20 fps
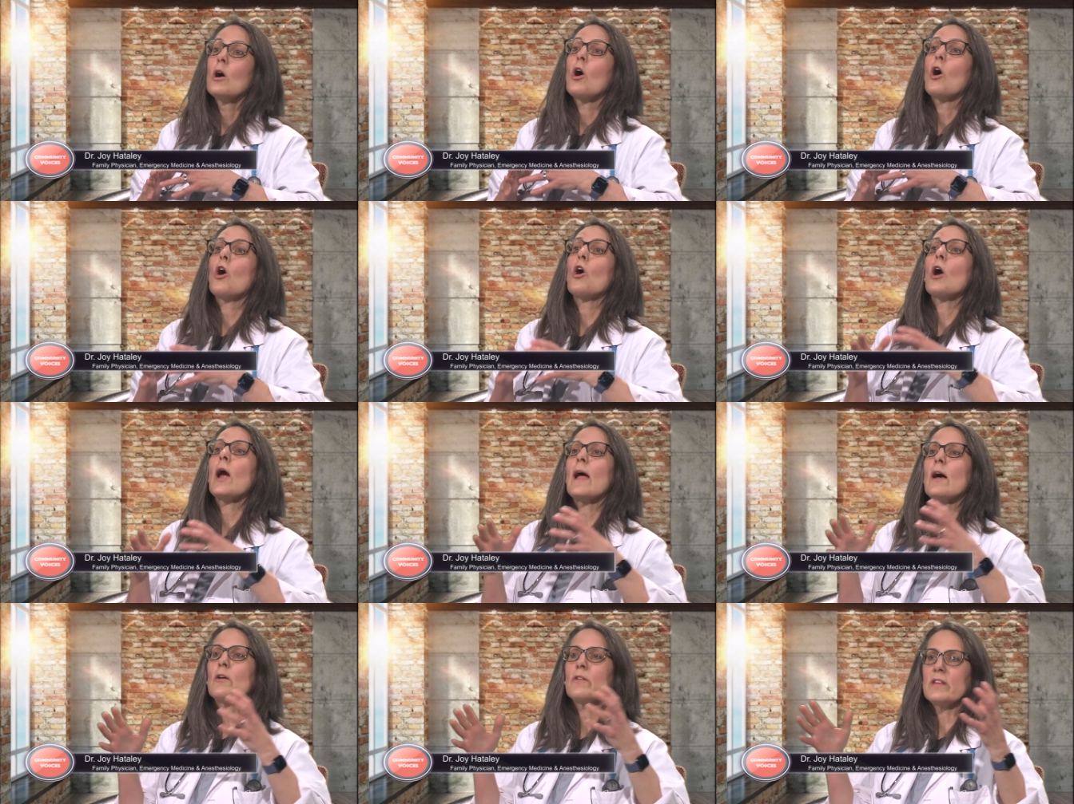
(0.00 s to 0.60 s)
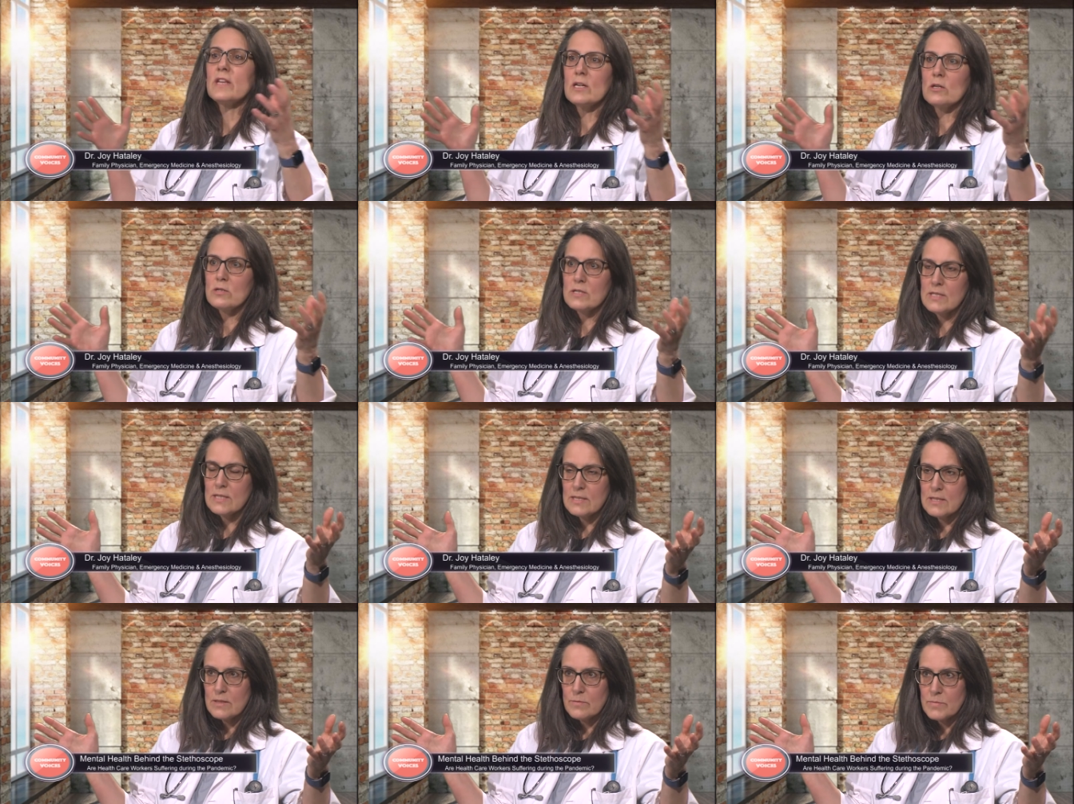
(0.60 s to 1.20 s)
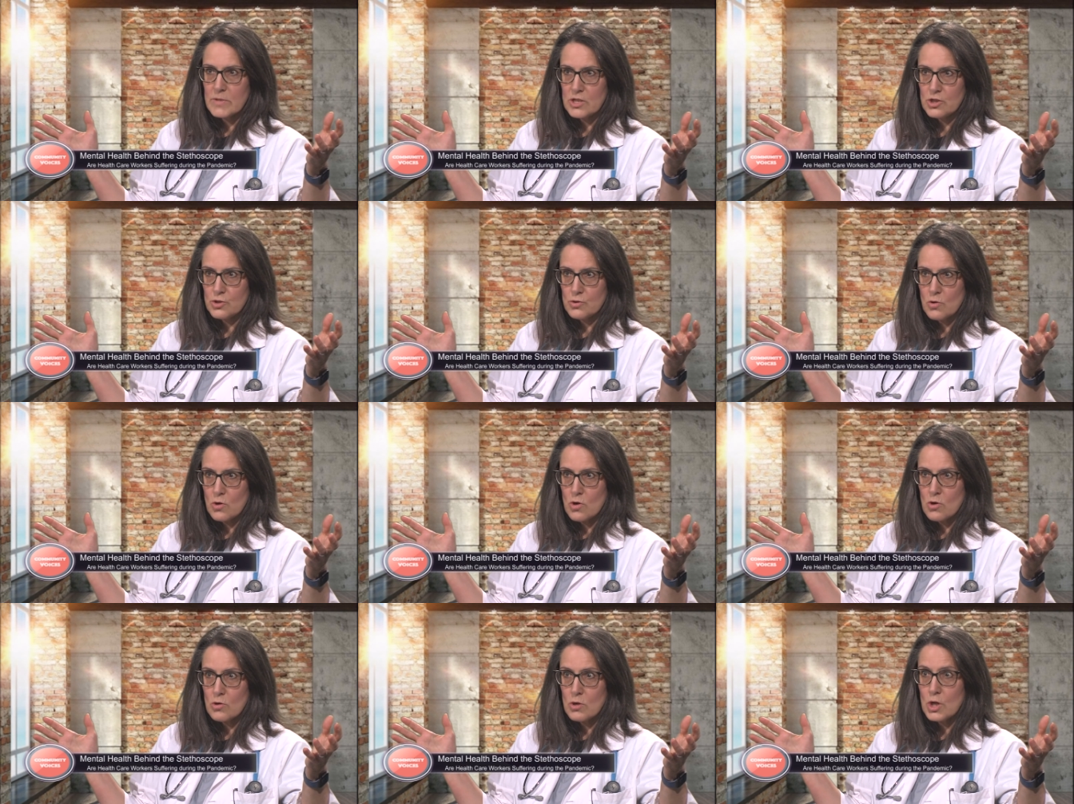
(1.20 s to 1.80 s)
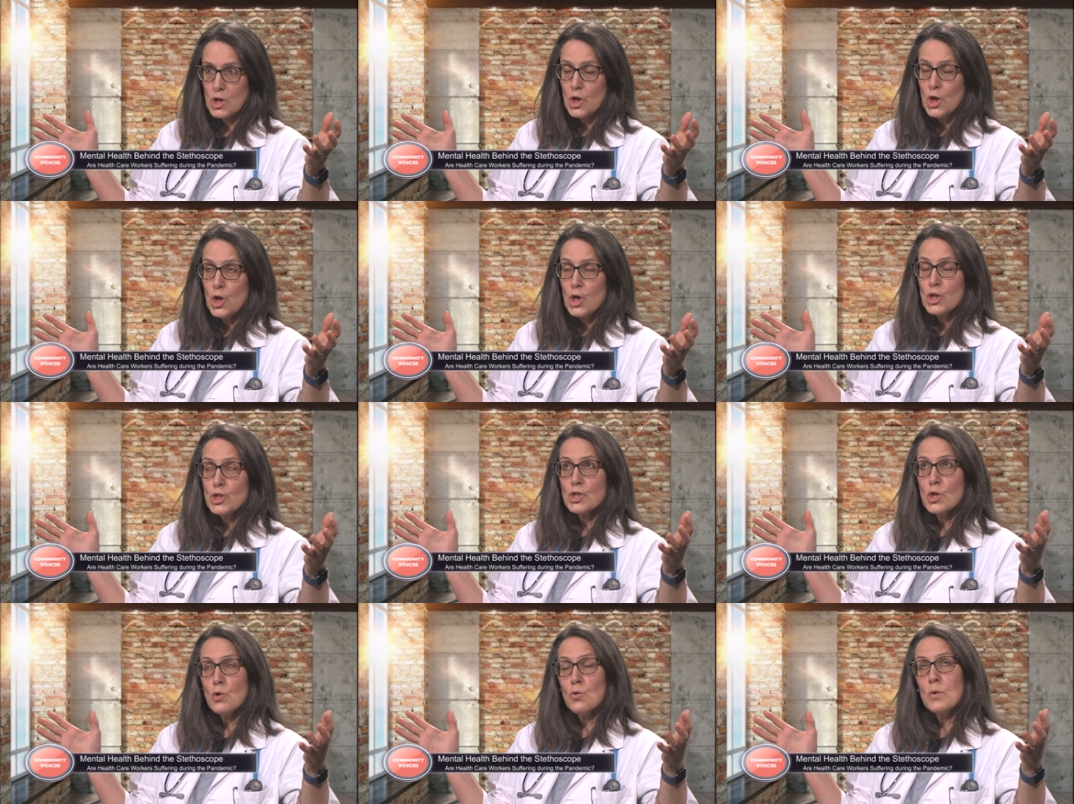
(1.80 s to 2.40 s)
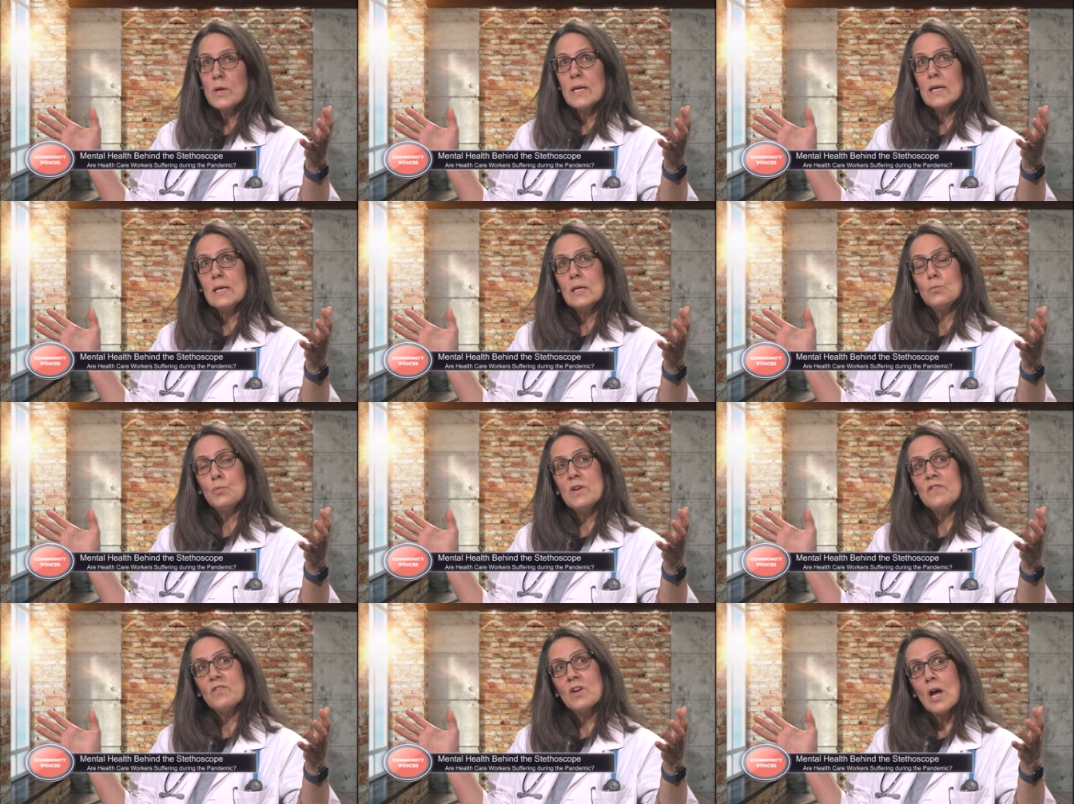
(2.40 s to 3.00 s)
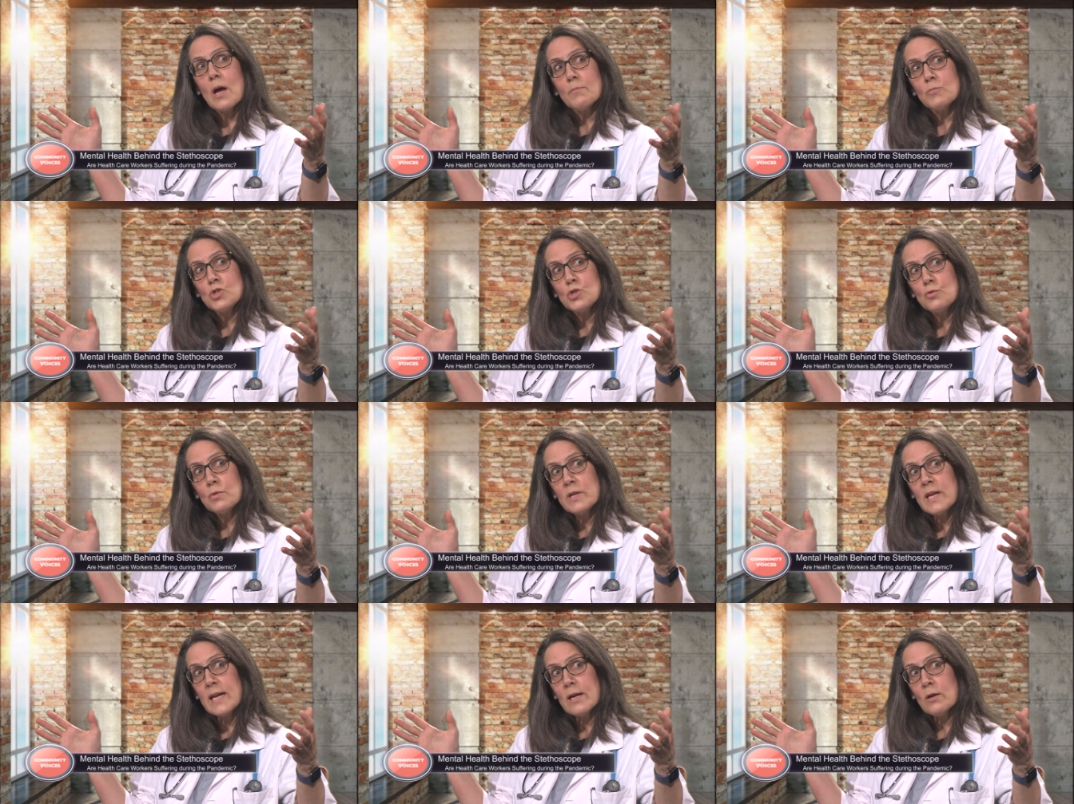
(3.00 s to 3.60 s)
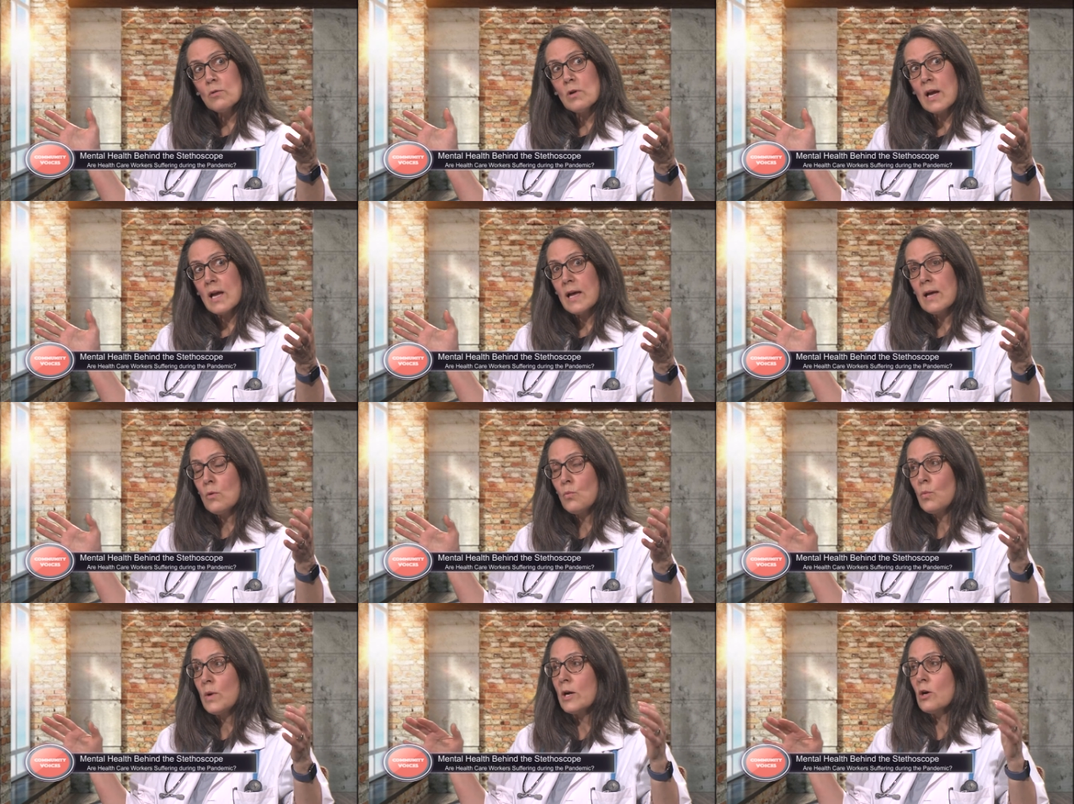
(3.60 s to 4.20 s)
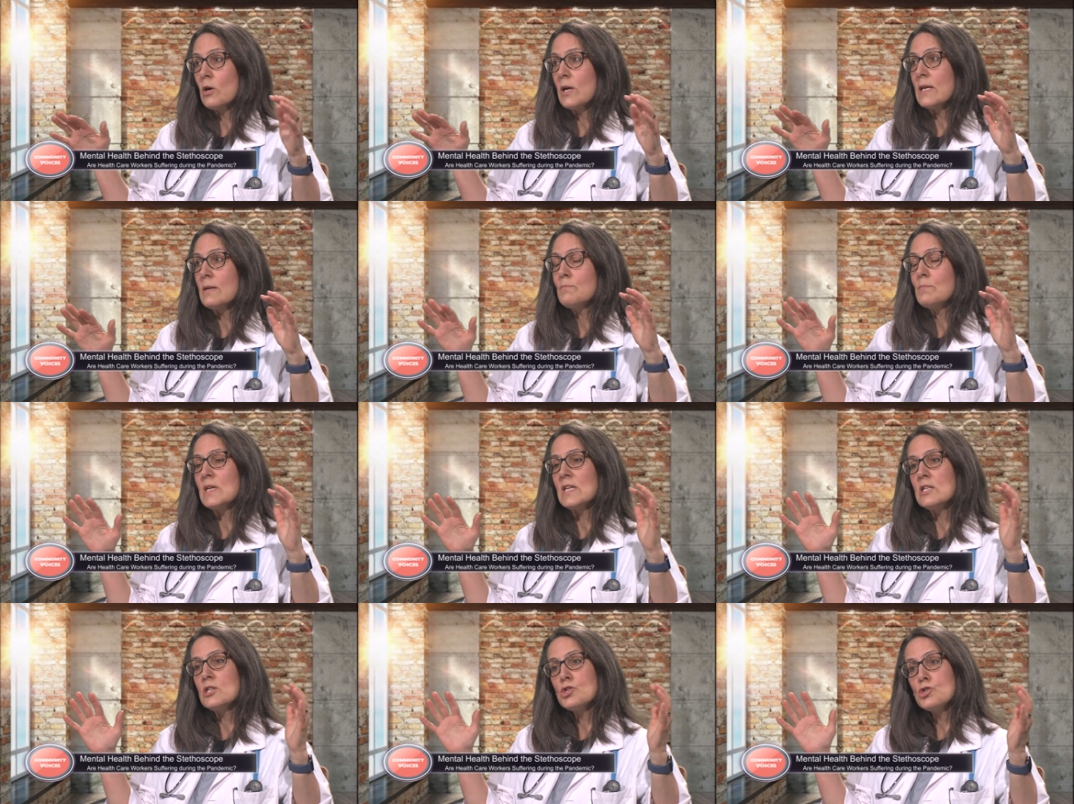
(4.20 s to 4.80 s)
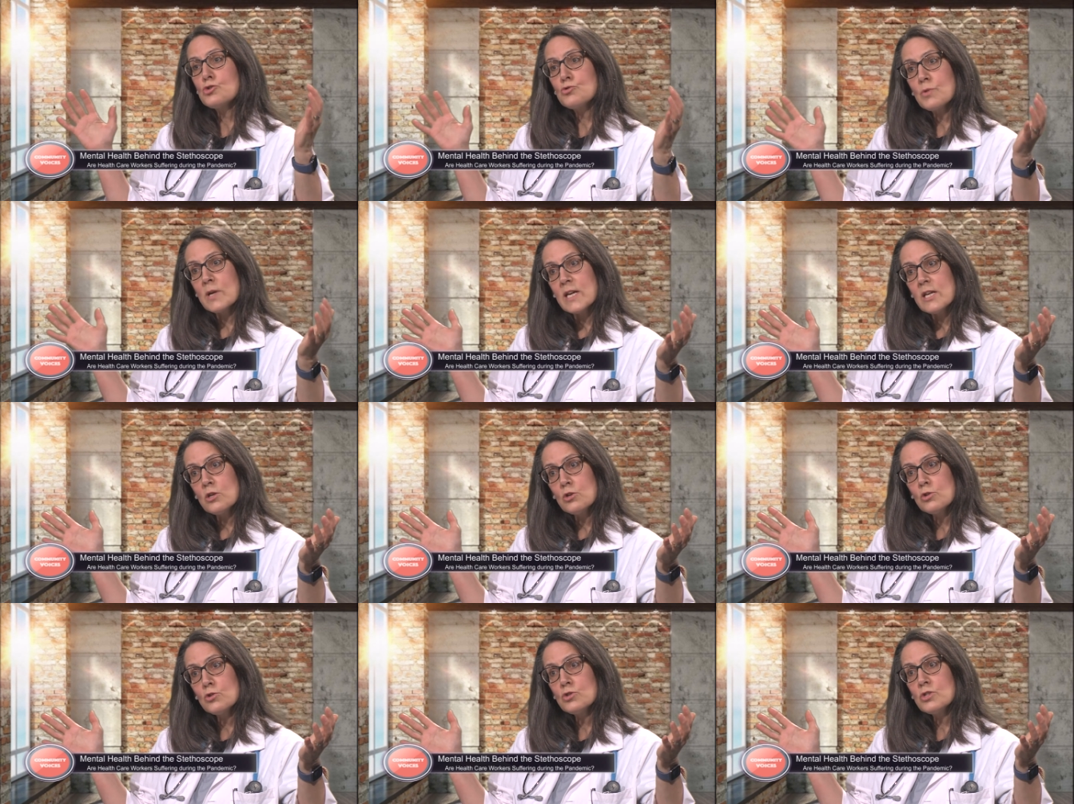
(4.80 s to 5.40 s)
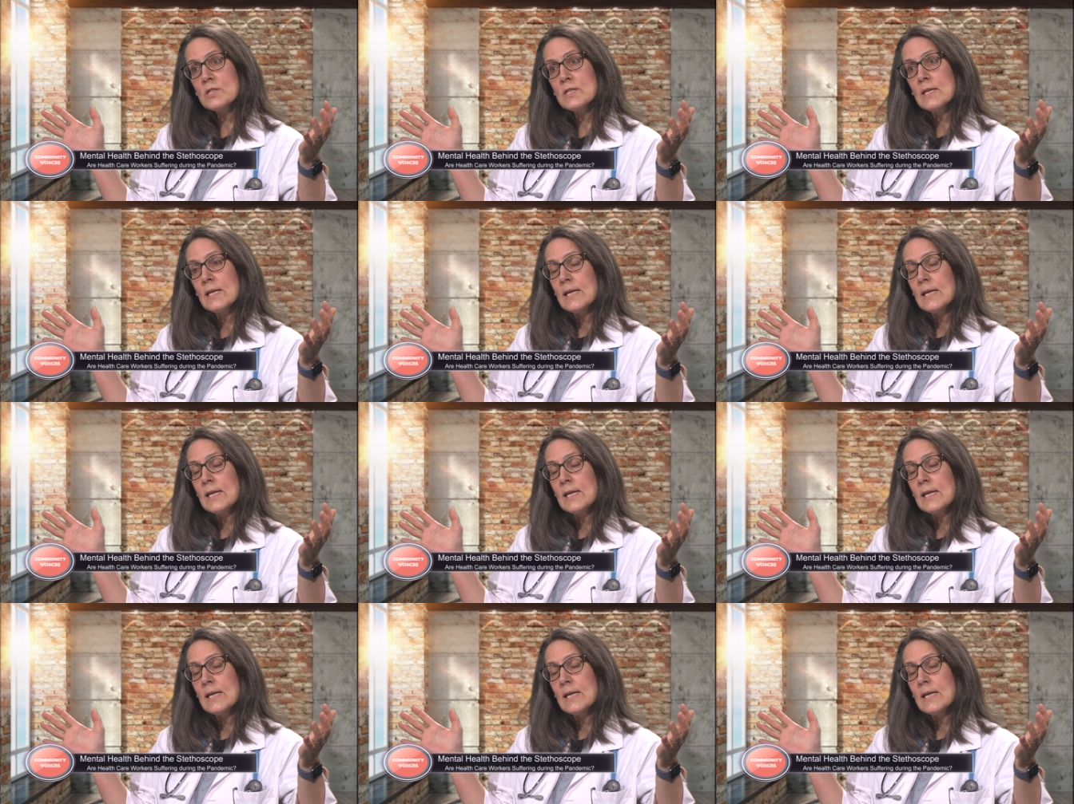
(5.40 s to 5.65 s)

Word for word: our healthcare system is strong. So we've come to an era where administrators